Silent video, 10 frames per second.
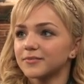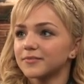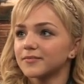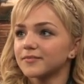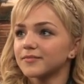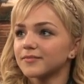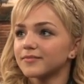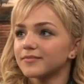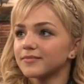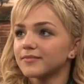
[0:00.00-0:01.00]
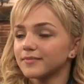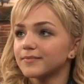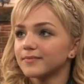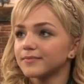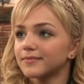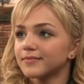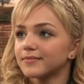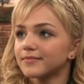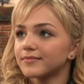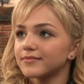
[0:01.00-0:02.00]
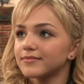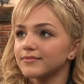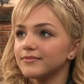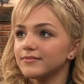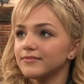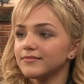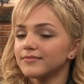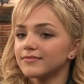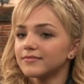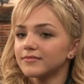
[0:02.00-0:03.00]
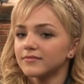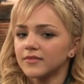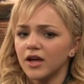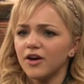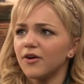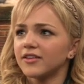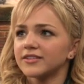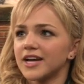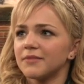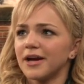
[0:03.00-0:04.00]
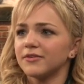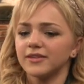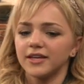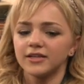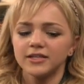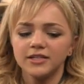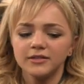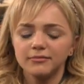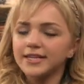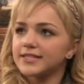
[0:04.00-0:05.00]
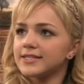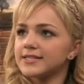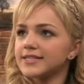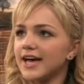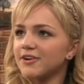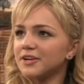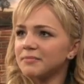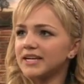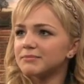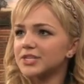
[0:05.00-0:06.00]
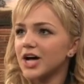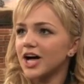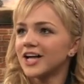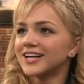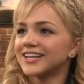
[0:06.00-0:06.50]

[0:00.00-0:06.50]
You, when you were growing up, did you have any dolls or puppets? Oh, all the time. I would like play scenes out and make them talk.